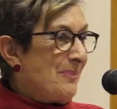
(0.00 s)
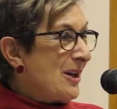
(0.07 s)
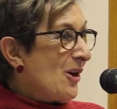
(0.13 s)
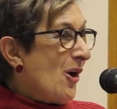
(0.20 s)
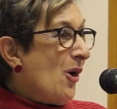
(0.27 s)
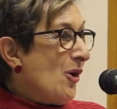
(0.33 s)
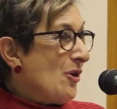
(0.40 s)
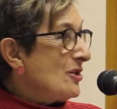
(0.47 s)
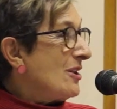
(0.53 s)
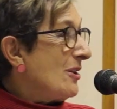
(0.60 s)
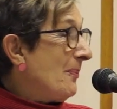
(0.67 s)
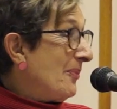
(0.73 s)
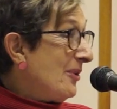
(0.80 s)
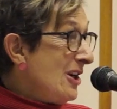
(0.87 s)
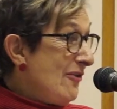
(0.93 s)
Because
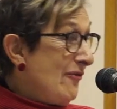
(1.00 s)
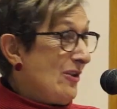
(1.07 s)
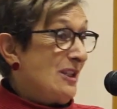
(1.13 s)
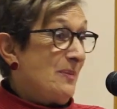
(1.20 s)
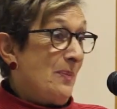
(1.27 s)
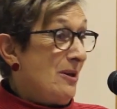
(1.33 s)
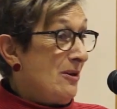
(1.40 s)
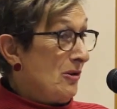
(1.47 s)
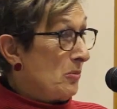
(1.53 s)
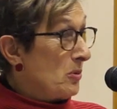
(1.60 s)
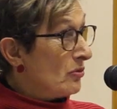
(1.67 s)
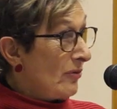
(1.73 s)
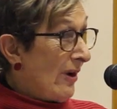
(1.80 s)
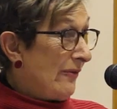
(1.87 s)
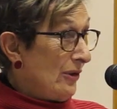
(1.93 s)
the previous period
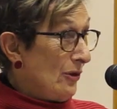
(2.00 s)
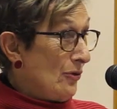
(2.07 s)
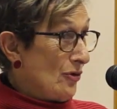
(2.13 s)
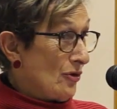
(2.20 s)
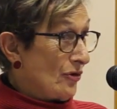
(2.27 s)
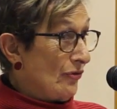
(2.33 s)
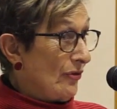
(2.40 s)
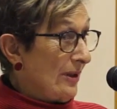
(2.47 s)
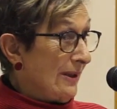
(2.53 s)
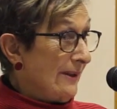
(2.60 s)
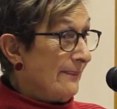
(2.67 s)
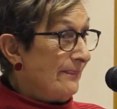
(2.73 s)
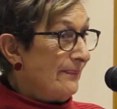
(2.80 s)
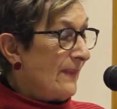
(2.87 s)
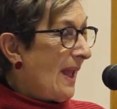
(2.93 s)
was revolutionary,
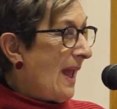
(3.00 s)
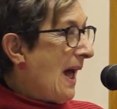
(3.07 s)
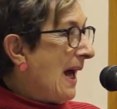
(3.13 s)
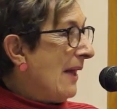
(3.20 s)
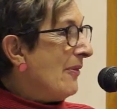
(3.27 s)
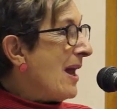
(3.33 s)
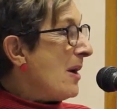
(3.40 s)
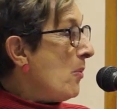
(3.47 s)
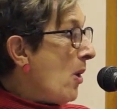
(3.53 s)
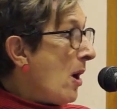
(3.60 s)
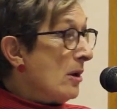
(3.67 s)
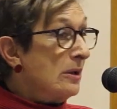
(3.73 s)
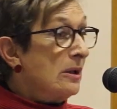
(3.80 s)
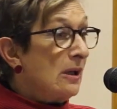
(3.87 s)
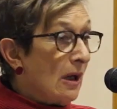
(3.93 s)
and they
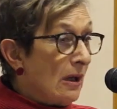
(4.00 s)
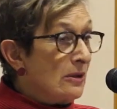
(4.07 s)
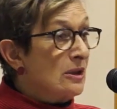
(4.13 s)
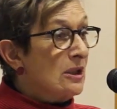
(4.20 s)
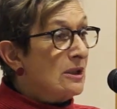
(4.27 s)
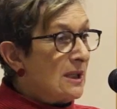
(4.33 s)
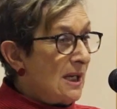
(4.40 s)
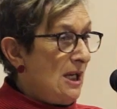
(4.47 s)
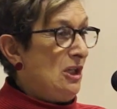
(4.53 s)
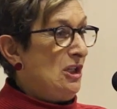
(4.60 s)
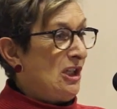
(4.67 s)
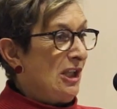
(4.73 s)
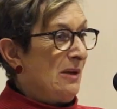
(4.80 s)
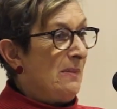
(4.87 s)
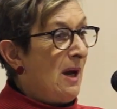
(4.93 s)
weren't going to
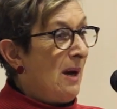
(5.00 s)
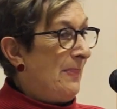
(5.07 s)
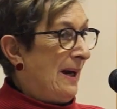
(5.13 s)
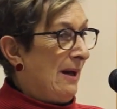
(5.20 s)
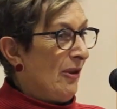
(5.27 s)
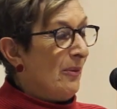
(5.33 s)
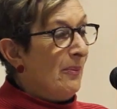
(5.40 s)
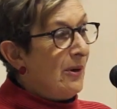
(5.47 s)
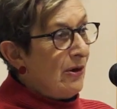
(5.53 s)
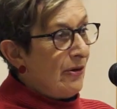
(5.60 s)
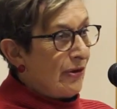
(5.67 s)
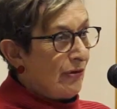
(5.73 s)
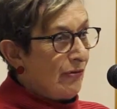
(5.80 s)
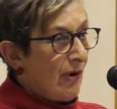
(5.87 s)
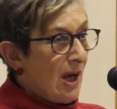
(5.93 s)
teach them about the
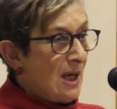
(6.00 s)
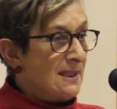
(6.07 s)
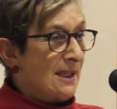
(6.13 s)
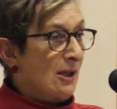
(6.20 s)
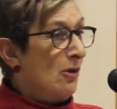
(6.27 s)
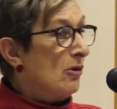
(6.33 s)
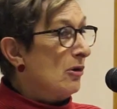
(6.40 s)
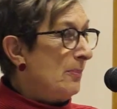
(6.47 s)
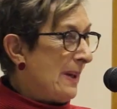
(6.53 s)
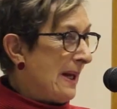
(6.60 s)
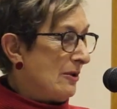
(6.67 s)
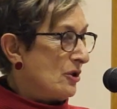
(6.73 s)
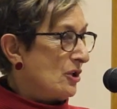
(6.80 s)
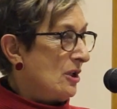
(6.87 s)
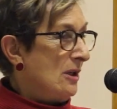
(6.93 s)
Merthyr Rising or
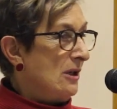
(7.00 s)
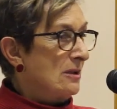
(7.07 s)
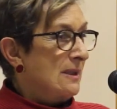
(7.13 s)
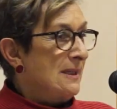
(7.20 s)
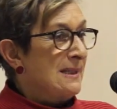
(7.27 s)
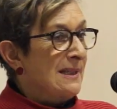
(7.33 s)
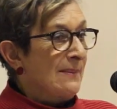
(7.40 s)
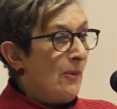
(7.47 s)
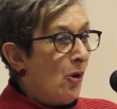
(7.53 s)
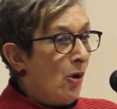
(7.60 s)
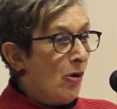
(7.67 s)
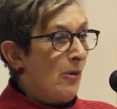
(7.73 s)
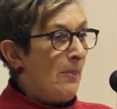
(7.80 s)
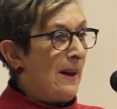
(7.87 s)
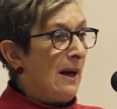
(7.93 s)
about Chartism
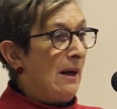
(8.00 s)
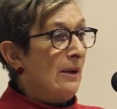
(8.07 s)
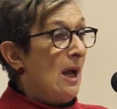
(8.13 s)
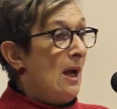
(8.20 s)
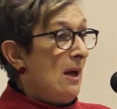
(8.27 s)
or about